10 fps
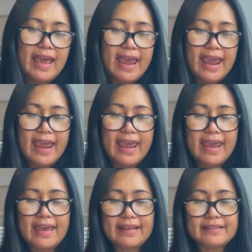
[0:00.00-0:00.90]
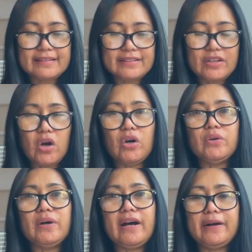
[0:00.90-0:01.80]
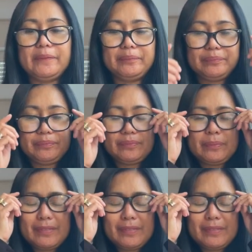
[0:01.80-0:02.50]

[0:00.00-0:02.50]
And so, um,